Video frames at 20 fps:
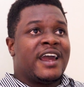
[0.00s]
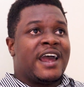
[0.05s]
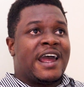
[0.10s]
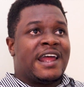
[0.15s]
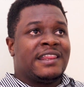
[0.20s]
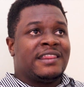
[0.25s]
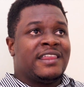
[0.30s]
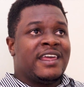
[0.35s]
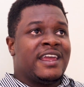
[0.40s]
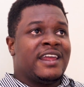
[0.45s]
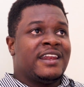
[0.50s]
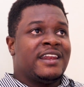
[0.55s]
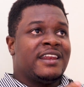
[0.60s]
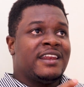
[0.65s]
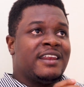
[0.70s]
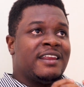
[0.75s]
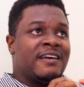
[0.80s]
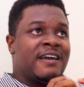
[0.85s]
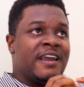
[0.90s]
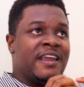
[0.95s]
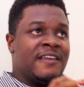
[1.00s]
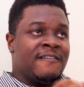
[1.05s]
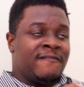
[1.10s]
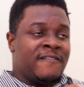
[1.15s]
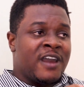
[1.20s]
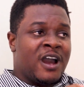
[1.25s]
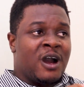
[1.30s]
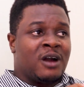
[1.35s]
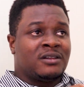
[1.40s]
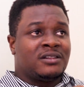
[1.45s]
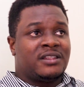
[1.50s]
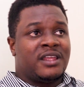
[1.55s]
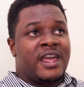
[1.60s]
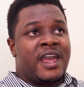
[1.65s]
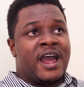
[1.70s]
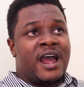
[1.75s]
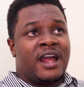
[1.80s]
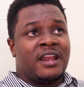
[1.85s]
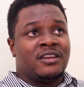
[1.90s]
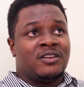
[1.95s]
And then if you're out
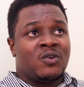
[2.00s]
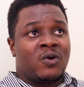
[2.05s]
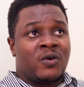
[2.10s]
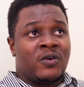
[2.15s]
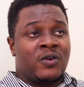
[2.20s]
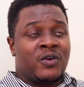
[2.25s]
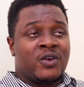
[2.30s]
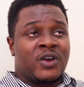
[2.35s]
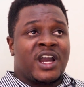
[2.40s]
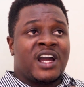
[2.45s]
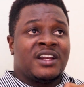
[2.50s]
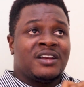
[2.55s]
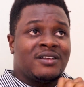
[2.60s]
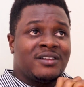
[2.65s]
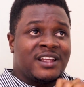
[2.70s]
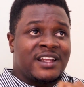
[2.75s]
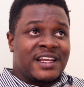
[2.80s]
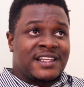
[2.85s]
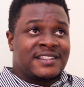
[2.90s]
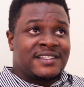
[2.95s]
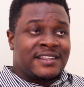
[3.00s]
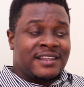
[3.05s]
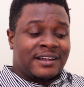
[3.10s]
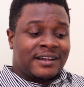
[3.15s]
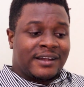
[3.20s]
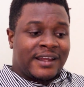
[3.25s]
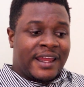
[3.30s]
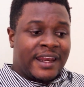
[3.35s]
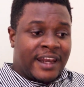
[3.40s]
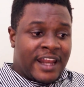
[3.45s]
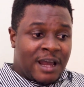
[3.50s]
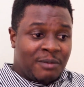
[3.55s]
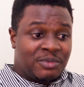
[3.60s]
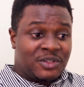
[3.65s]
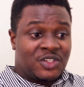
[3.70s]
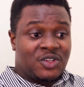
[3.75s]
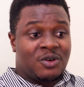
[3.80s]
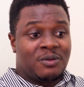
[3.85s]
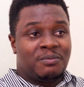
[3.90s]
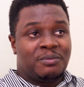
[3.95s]
there and you can donate us a
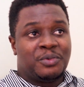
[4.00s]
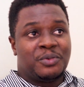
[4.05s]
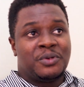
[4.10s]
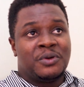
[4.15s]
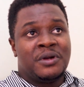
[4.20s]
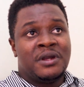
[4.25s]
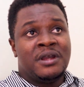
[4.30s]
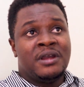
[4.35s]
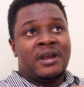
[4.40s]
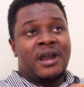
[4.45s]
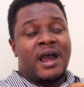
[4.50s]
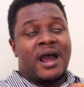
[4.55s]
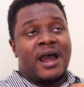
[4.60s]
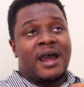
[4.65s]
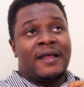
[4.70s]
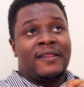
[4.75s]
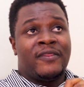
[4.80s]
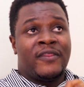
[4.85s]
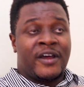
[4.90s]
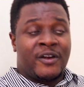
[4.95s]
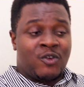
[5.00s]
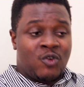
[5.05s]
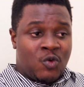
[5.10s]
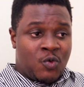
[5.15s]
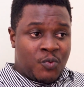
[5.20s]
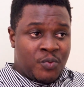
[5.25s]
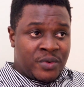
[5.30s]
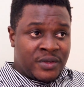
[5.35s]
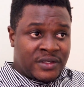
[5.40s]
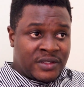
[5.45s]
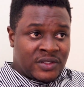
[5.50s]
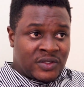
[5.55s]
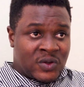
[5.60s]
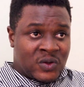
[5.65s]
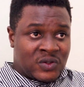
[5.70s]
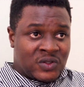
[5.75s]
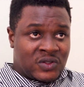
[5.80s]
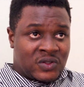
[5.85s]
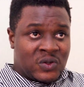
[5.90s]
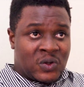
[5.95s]
laptop, that would be
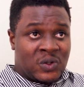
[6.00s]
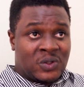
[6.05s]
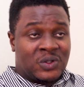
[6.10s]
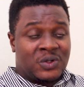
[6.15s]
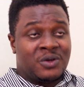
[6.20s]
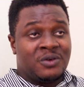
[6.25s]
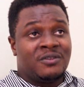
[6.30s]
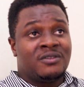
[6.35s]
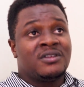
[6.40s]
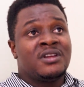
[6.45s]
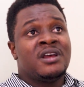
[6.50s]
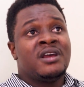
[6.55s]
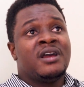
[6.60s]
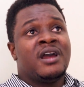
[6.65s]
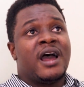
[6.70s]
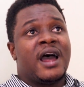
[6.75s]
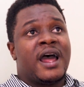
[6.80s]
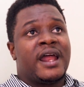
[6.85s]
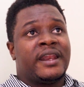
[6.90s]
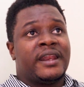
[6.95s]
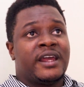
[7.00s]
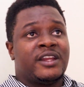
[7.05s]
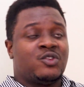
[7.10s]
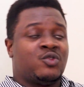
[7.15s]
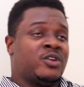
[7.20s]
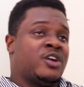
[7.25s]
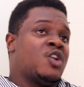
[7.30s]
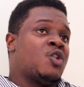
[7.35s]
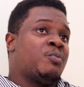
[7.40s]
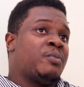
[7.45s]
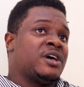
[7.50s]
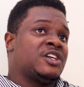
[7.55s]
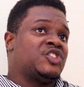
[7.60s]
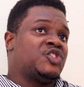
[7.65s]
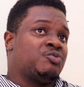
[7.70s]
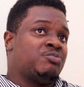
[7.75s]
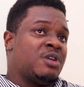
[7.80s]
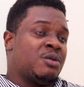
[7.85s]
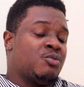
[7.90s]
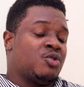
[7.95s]
so good, and it will help
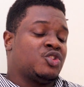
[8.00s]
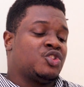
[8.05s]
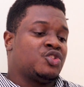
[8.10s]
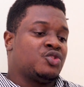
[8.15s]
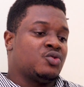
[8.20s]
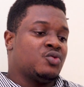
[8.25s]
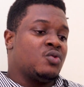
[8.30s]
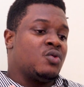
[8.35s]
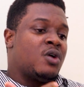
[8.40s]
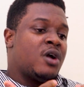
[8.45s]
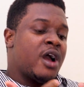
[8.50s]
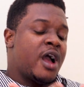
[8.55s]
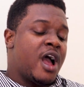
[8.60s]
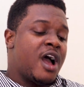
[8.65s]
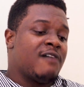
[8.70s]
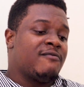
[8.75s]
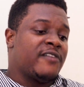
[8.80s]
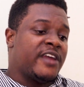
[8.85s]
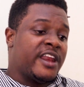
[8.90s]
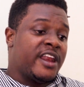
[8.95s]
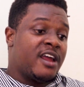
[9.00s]
us to be able to have